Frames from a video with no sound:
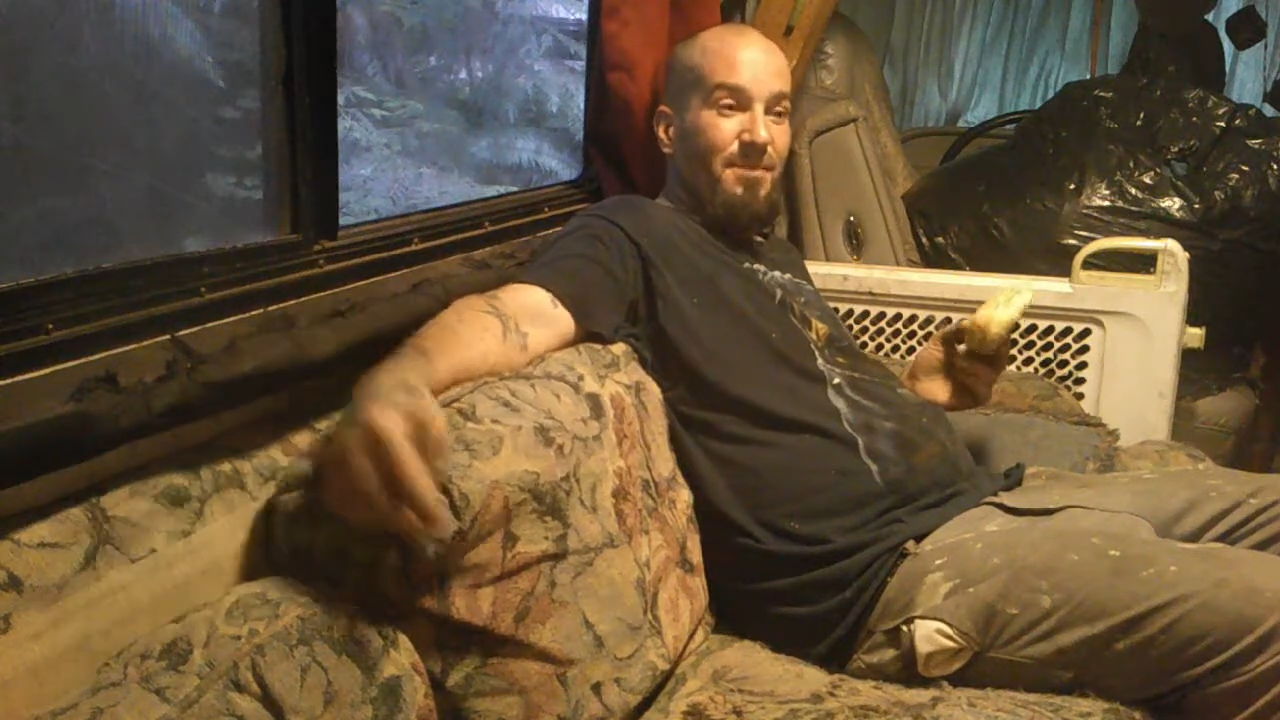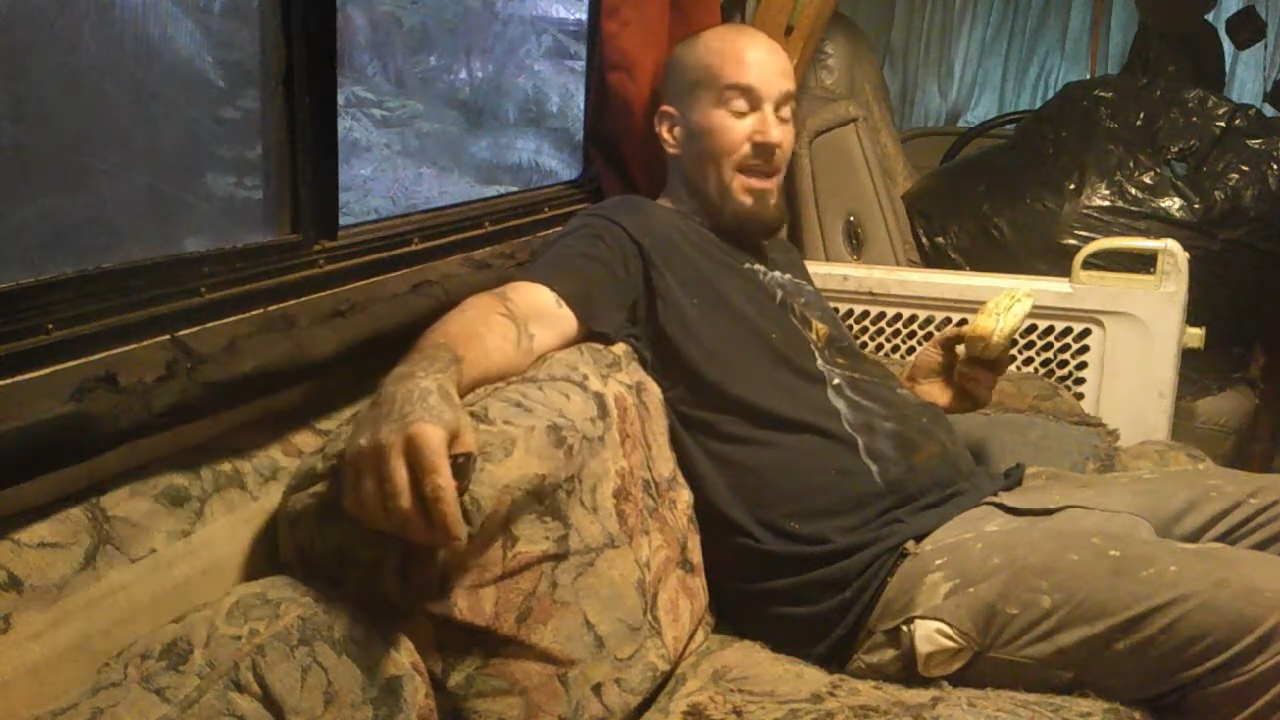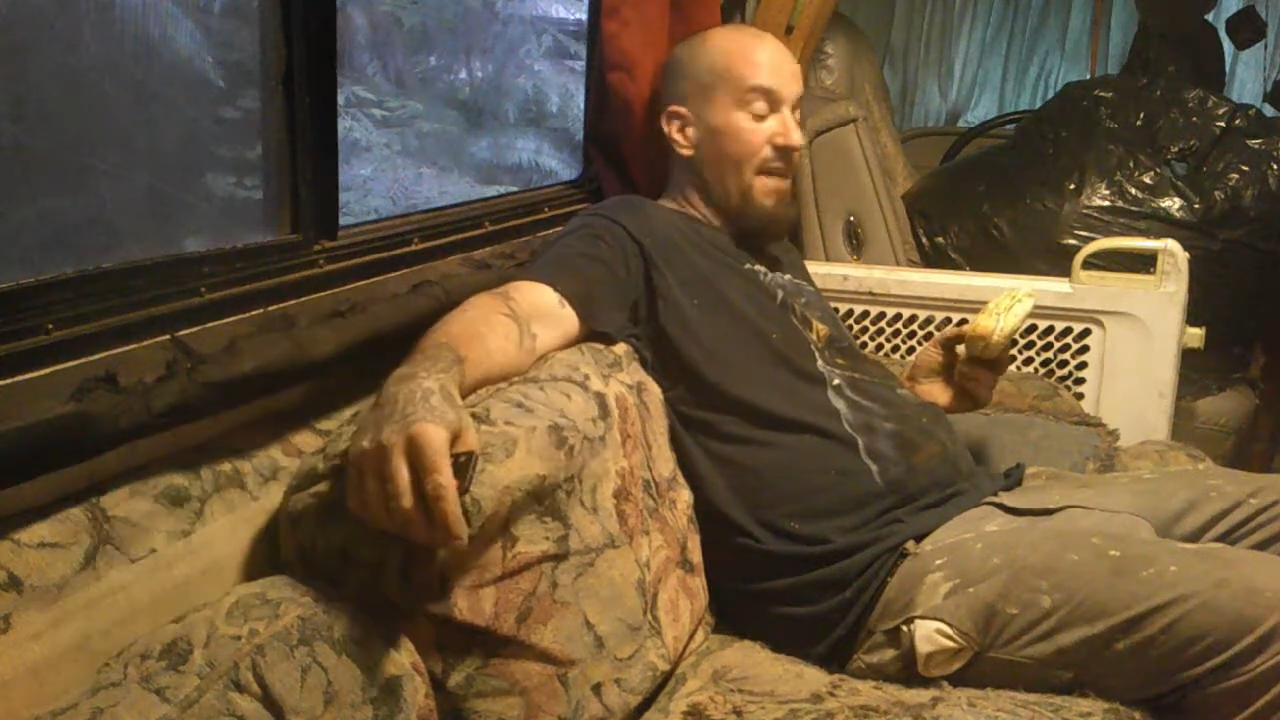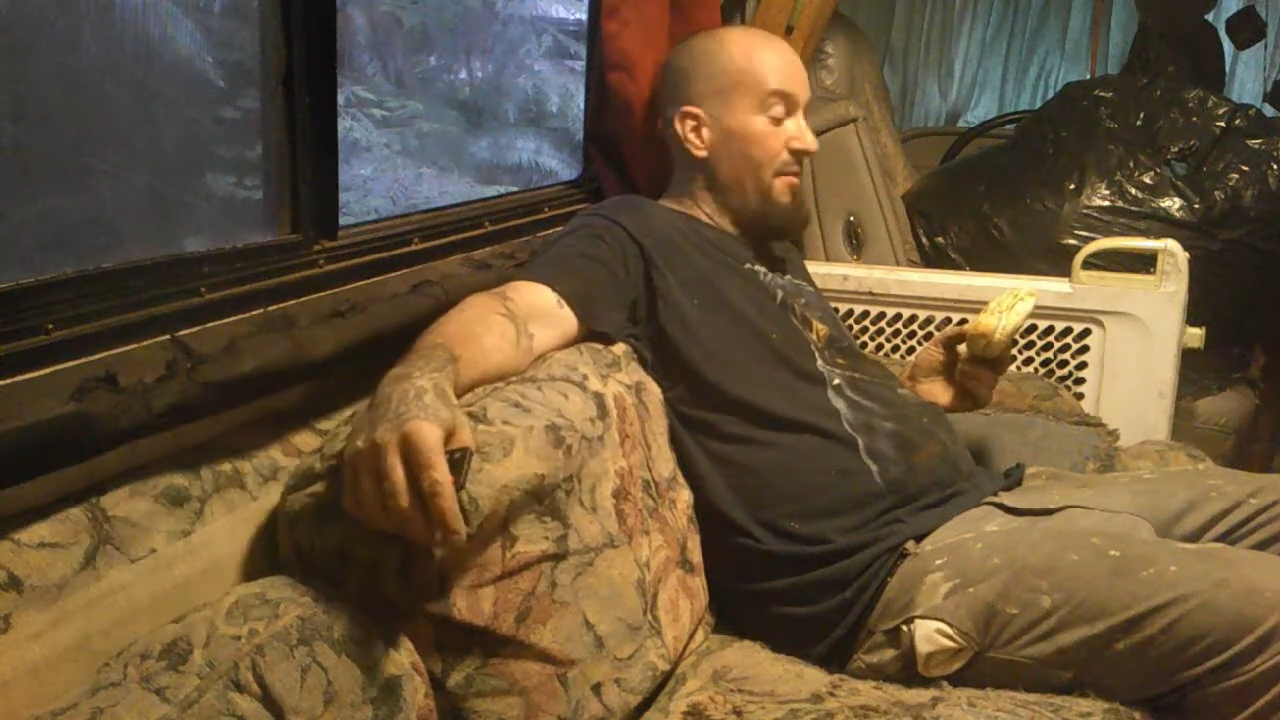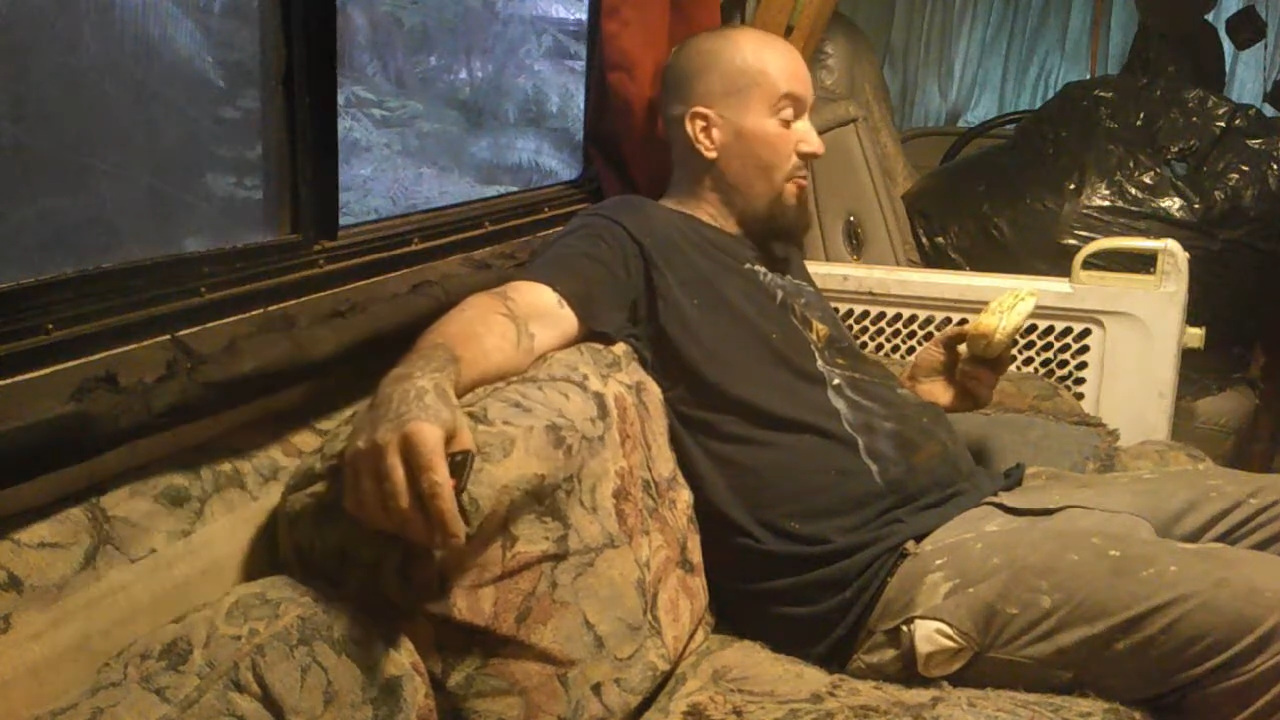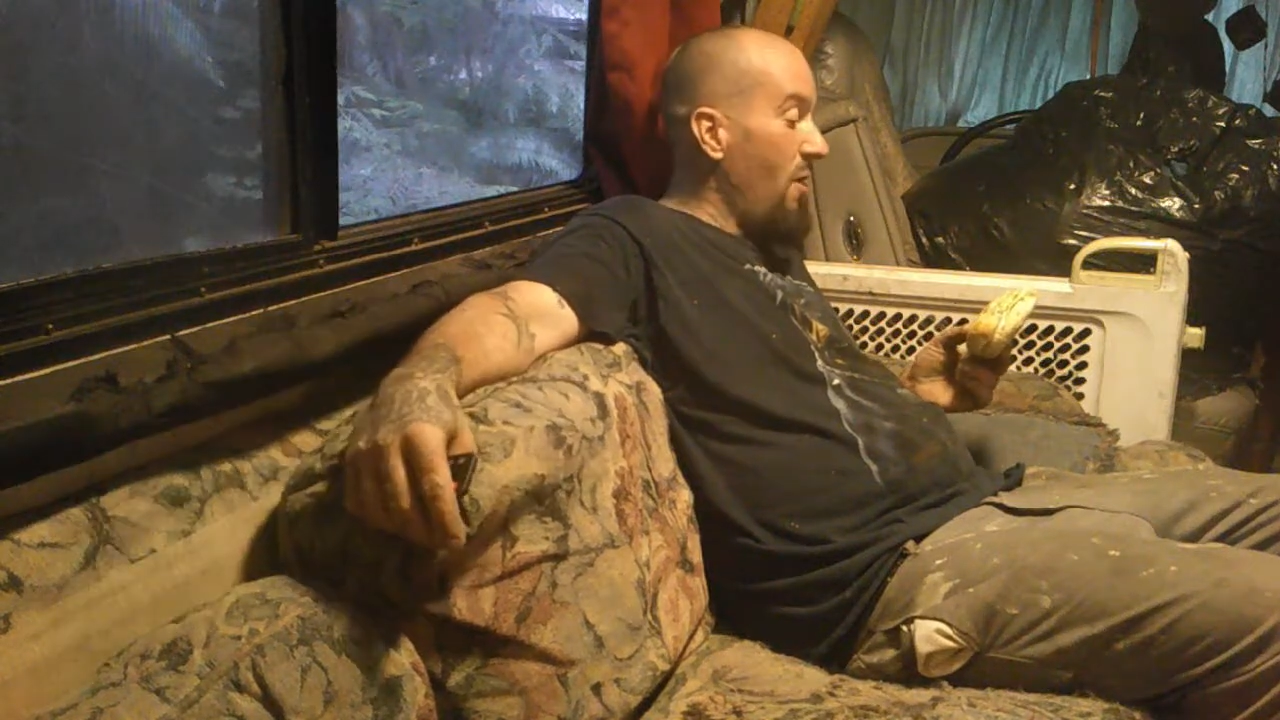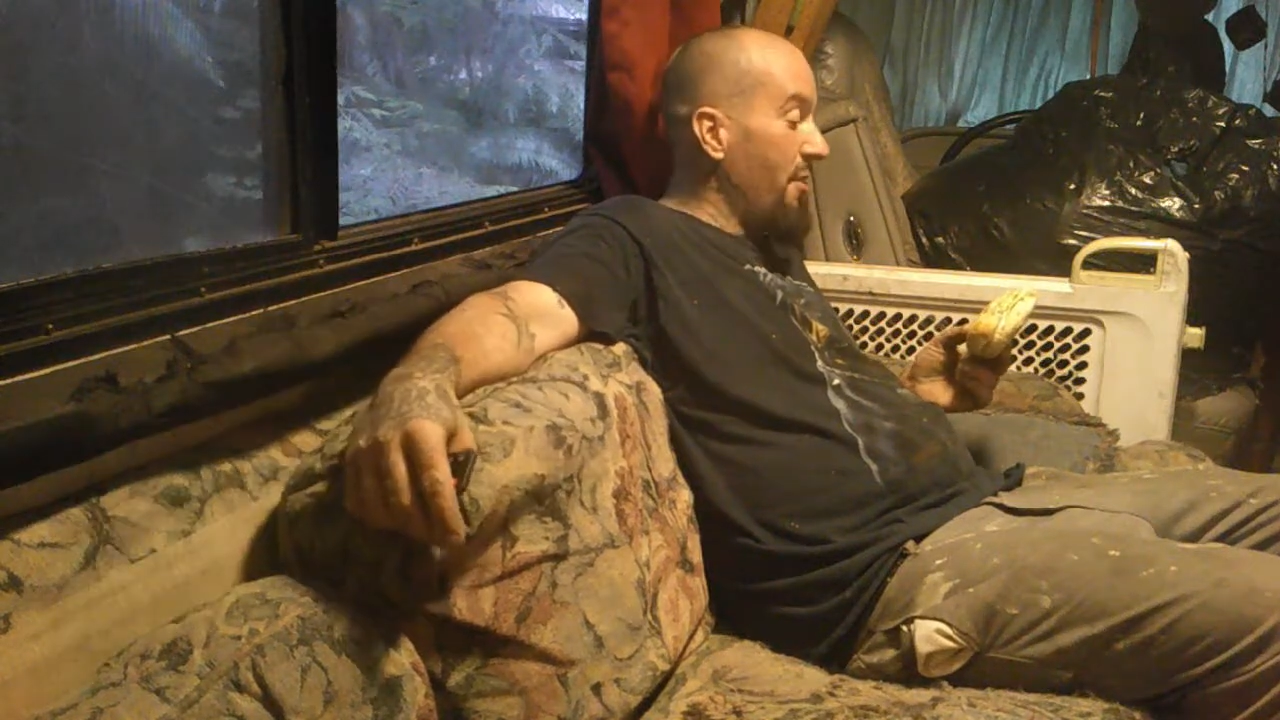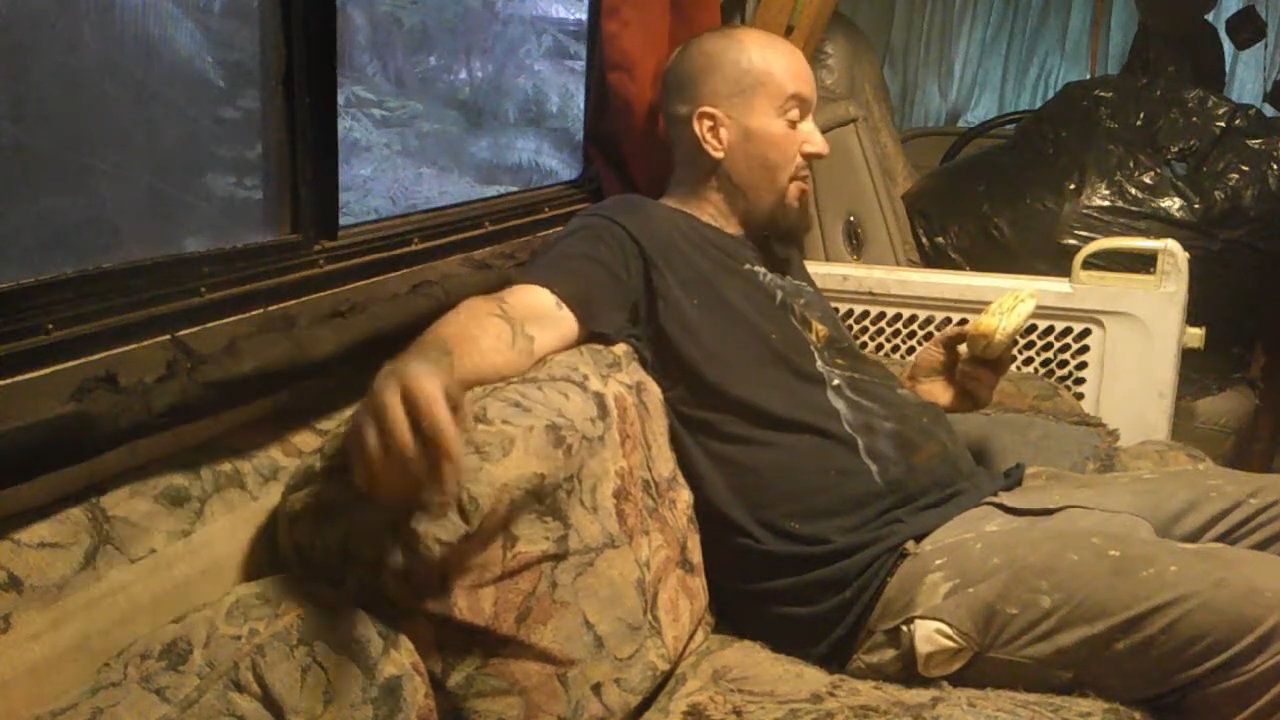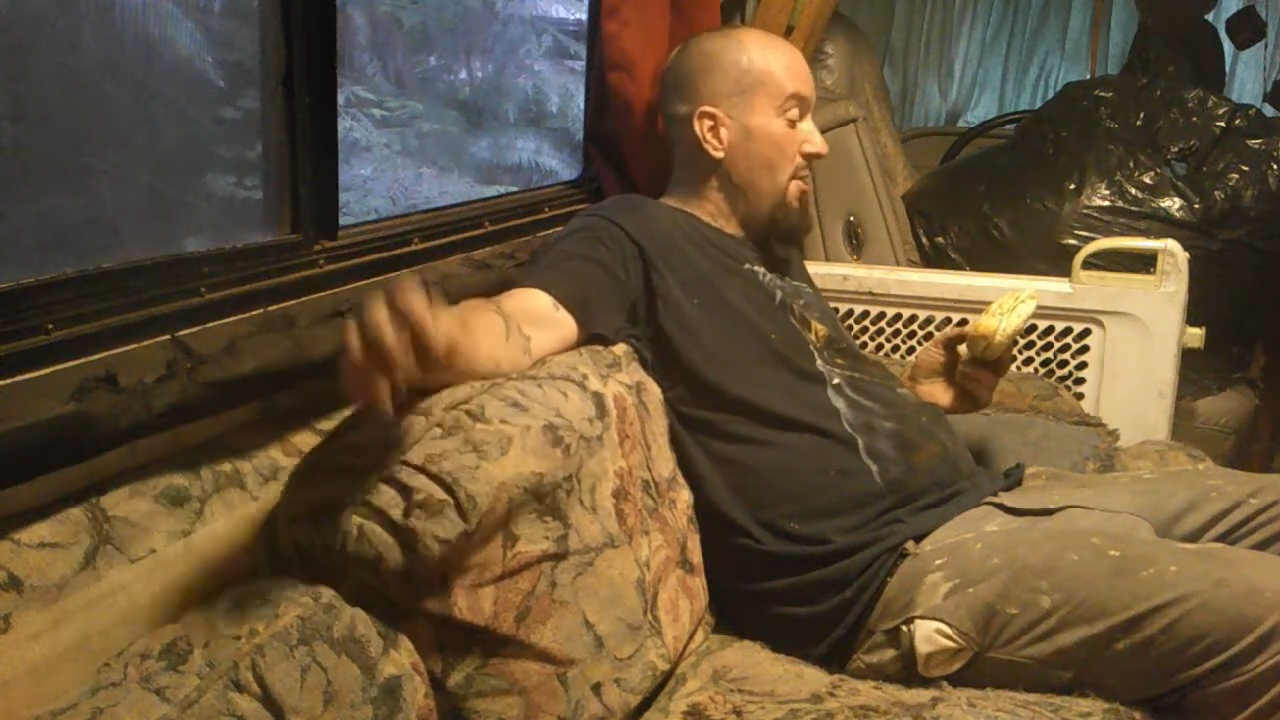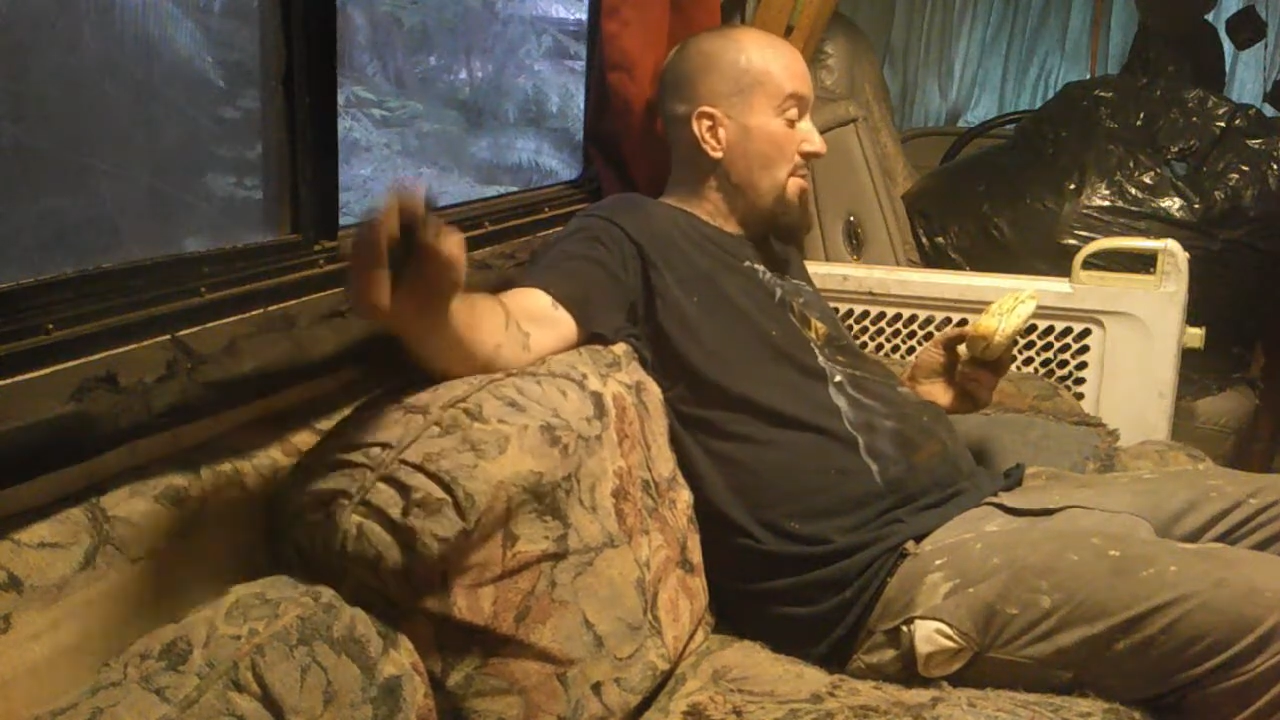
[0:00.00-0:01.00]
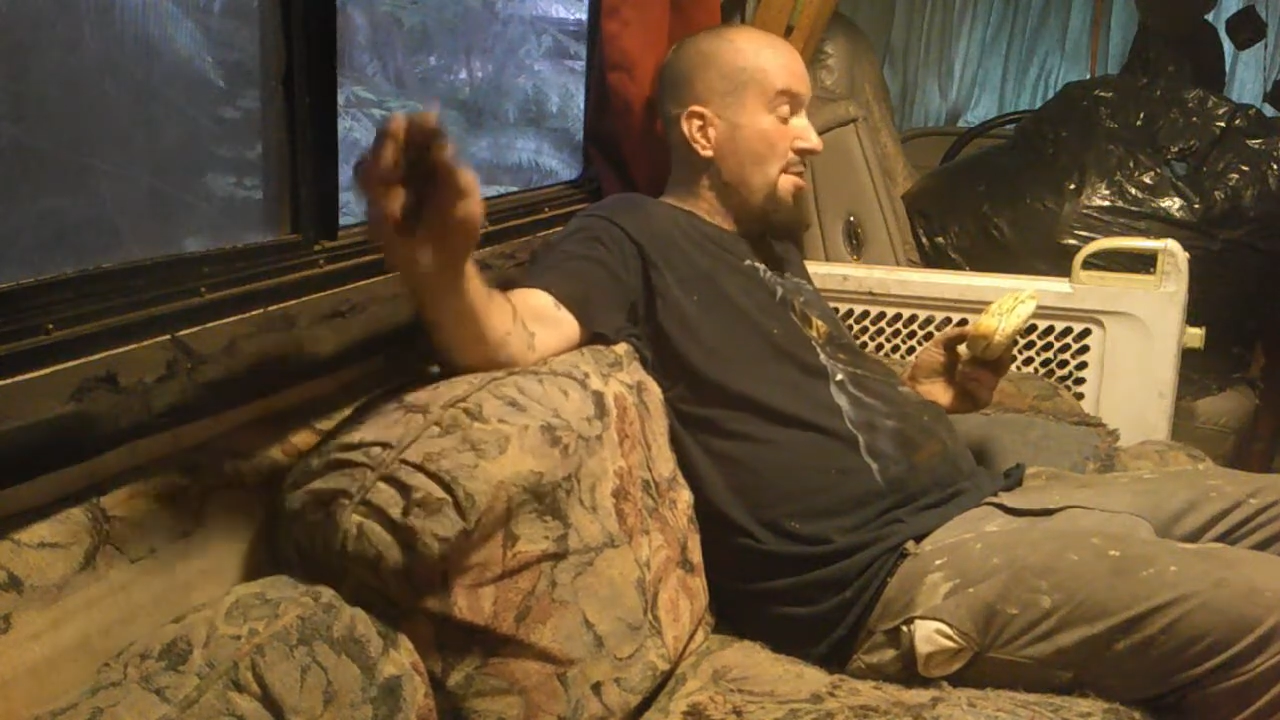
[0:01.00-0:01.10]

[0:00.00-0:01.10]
having the water.